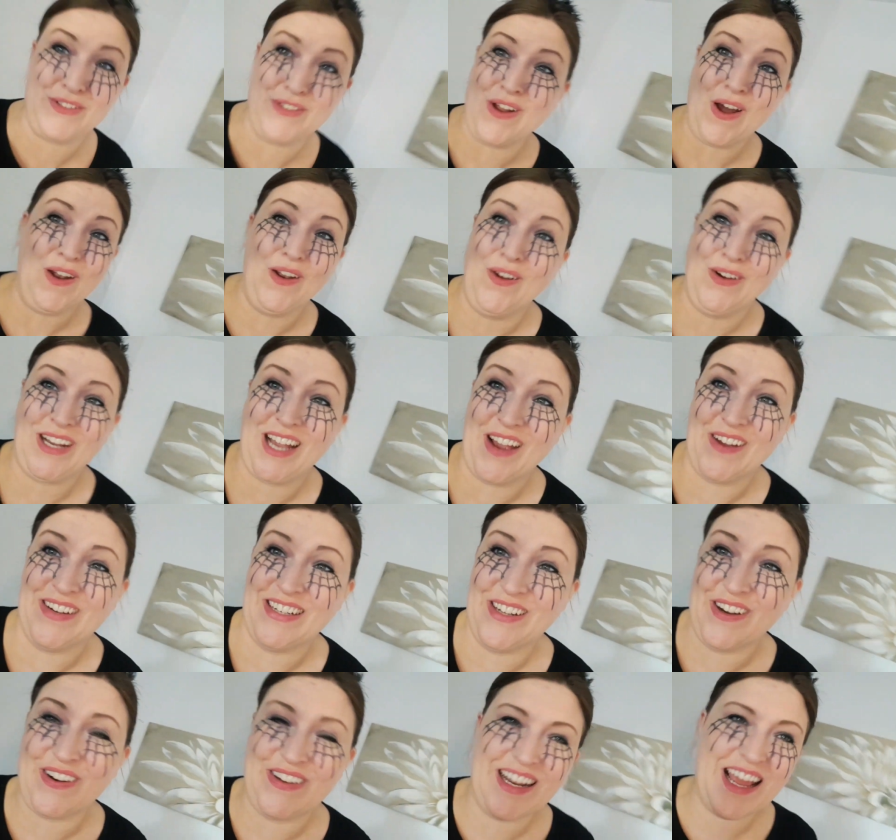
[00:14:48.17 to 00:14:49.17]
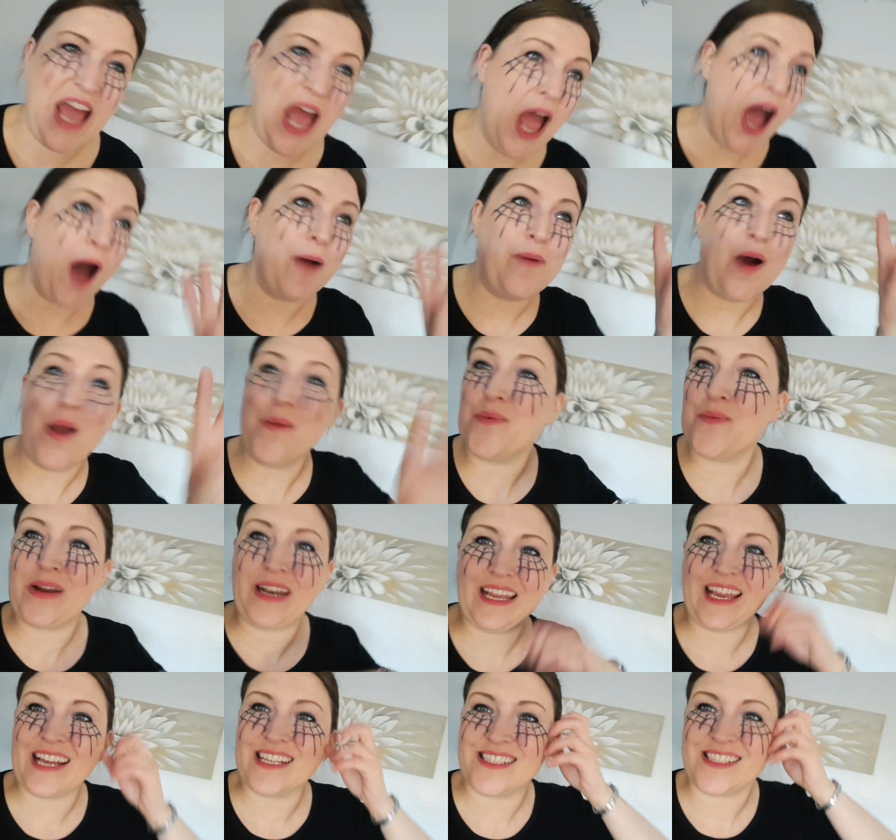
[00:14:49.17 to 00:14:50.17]
There's not a lot going on. I'm hoping
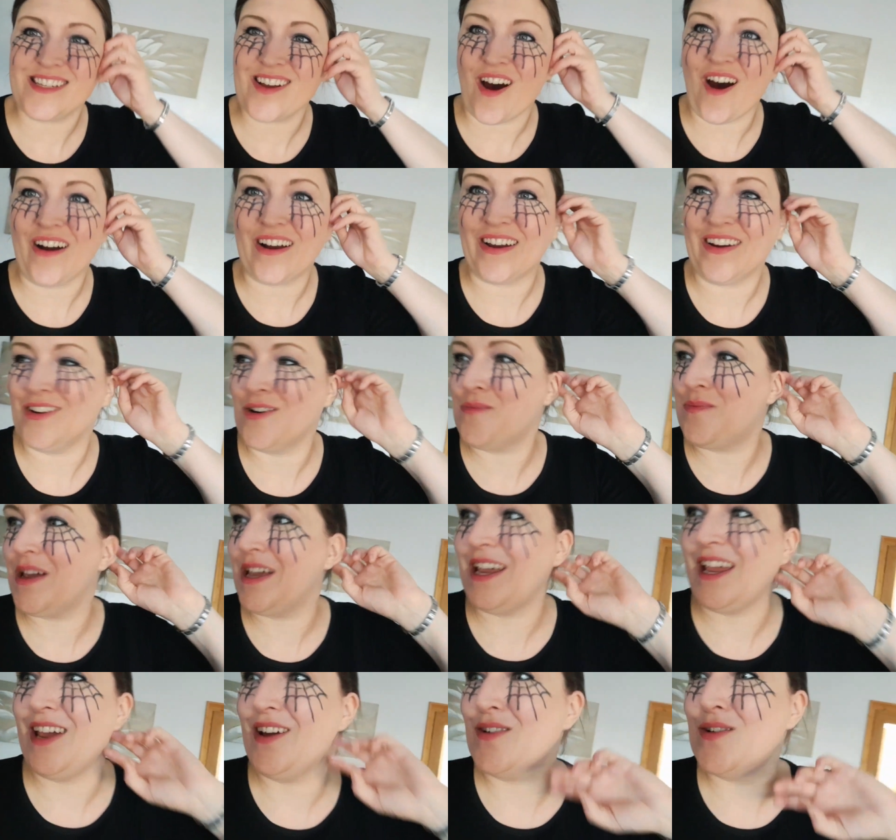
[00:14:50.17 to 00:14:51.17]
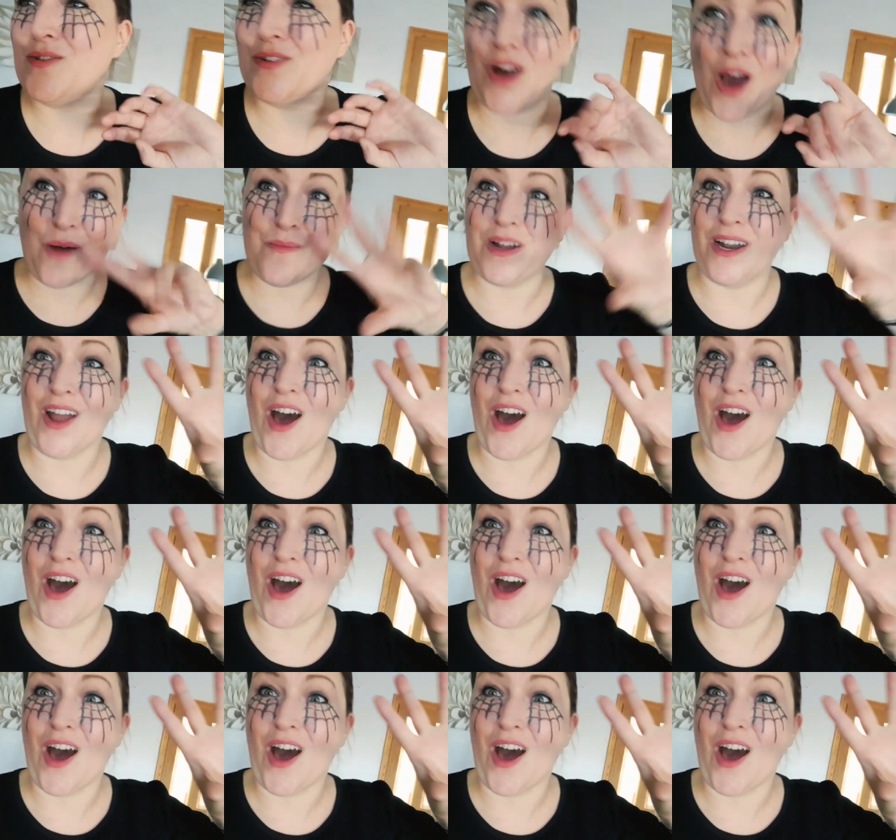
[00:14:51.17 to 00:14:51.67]
when it gets dark, it'll be it'll come